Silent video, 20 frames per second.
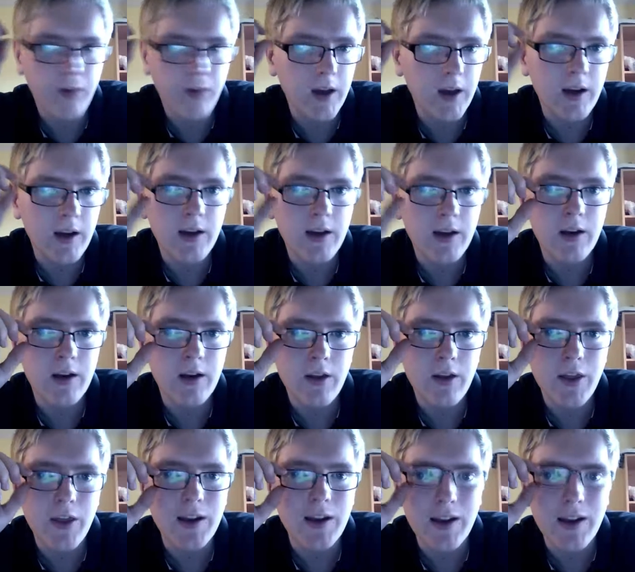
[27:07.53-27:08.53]
I
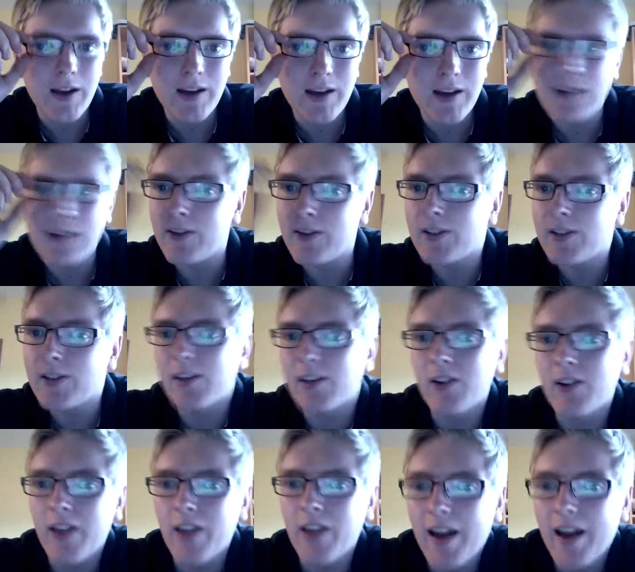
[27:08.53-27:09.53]
didn't even consider
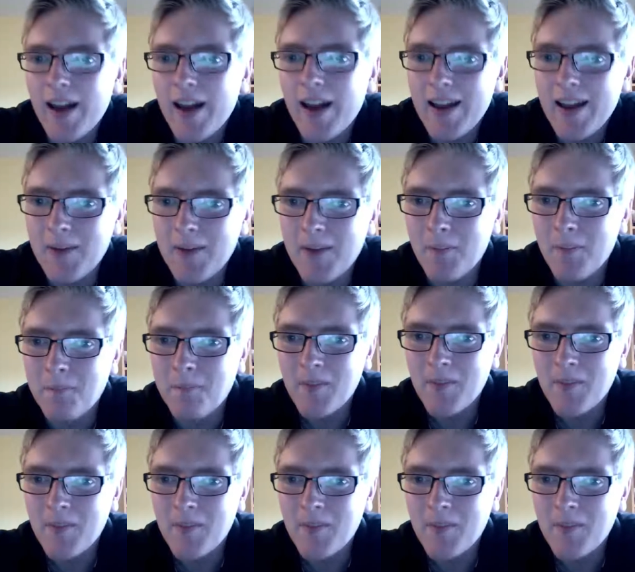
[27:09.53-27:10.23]
that